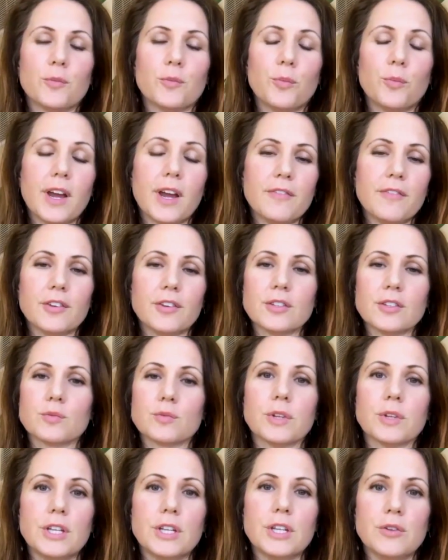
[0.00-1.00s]
What I feel is
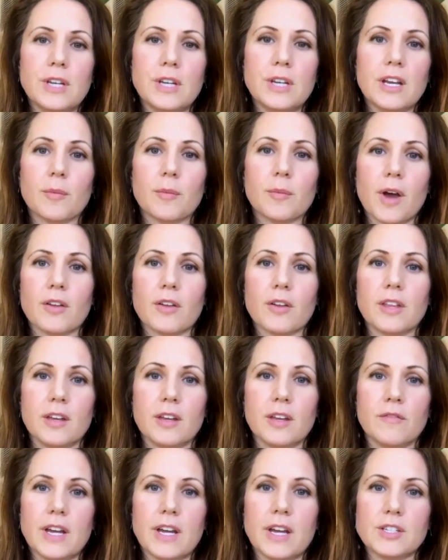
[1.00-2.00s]
really unique about the
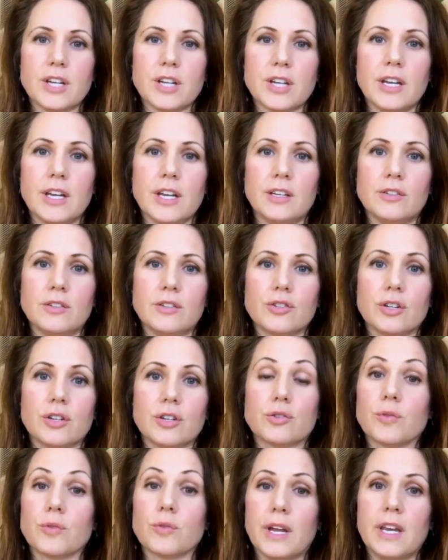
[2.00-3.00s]
invite change
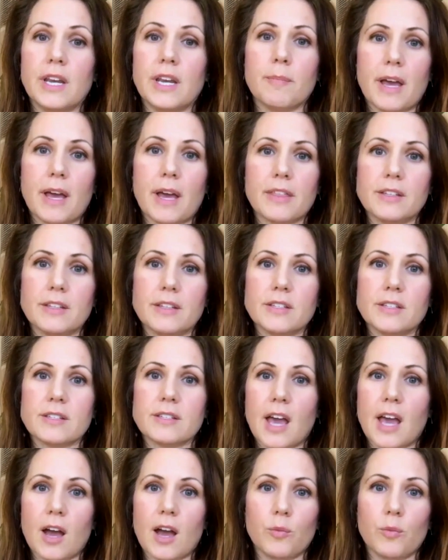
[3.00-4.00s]
training methods is
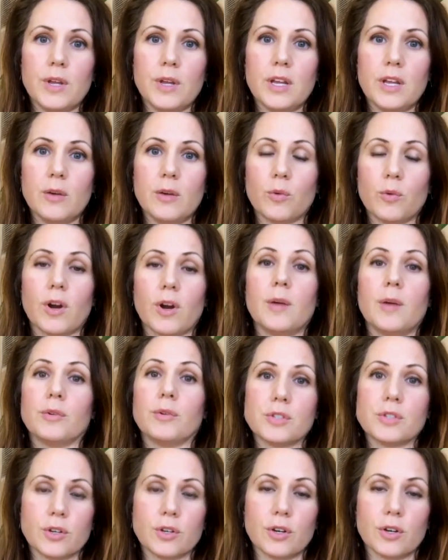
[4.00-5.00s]
that we were able
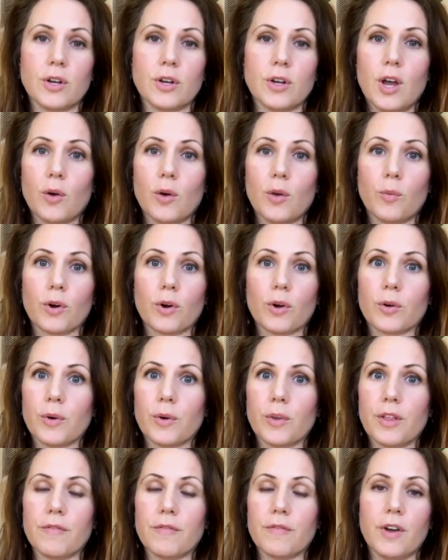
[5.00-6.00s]
to work
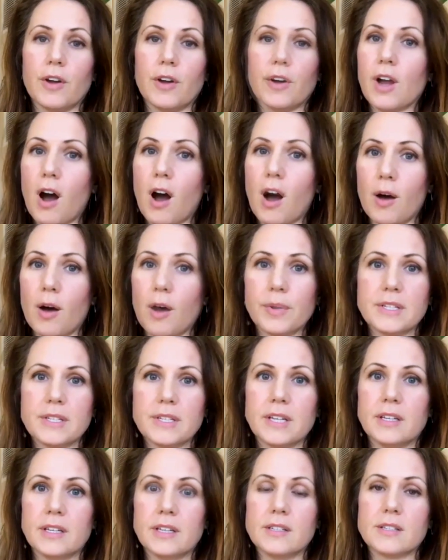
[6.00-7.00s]
with very
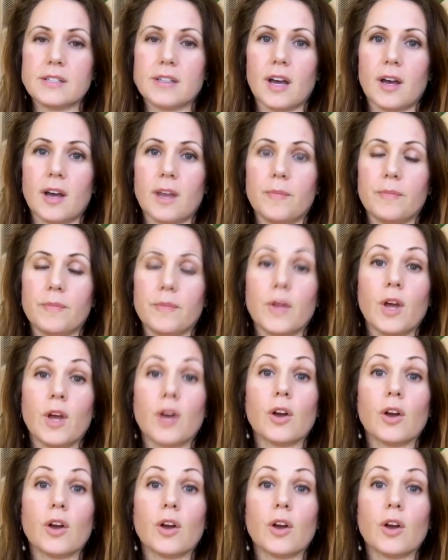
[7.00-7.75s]
competent um,